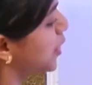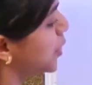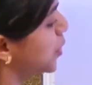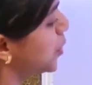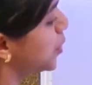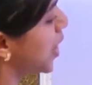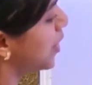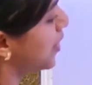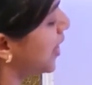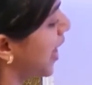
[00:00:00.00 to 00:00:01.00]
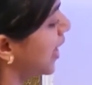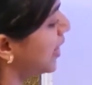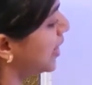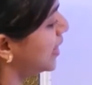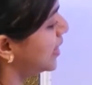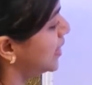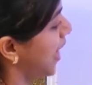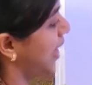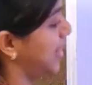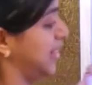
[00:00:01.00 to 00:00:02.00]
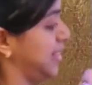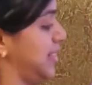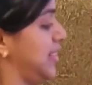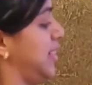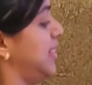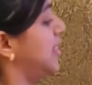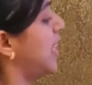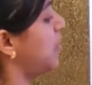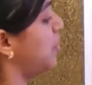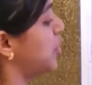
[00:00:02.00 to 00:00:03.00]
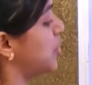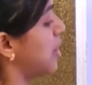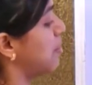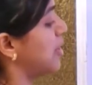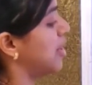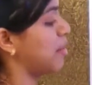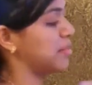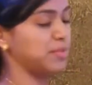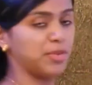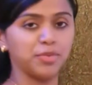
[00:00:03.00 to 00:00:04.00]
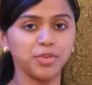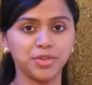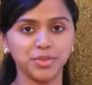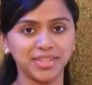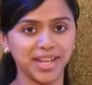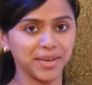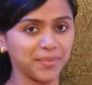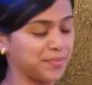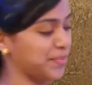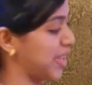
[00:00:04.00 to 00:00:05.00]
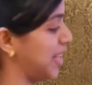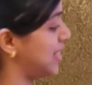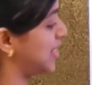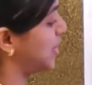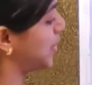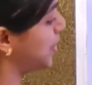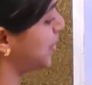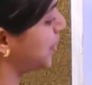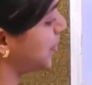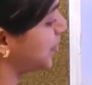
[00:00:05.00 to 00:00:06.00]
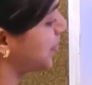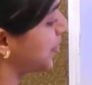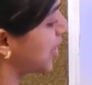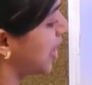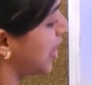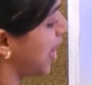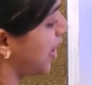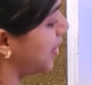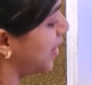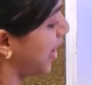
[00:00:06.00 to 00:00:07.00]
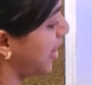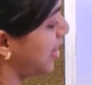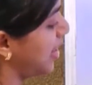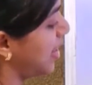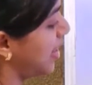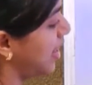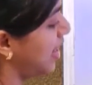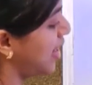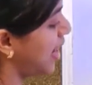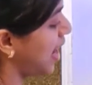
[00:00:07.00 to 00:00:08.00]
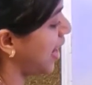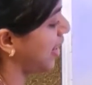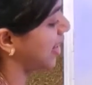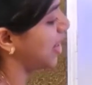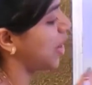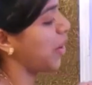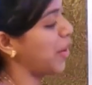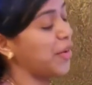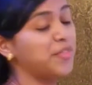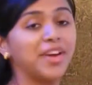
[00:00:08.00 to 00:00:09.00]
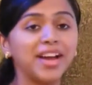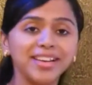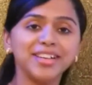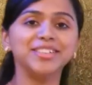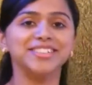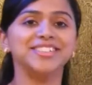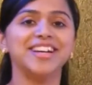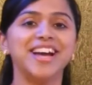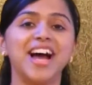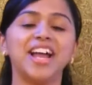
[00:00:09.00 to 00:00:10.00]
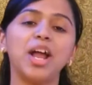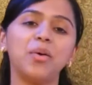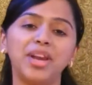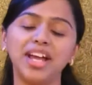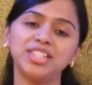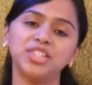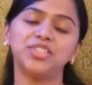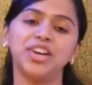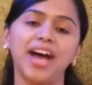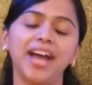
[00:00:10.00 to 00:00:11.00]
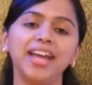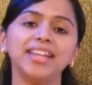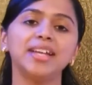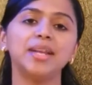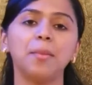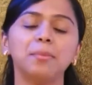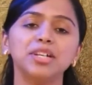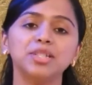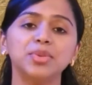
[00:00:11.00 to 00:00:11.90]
210, then which number comes before 210? It's 209. Very good. Now, let's try the numbers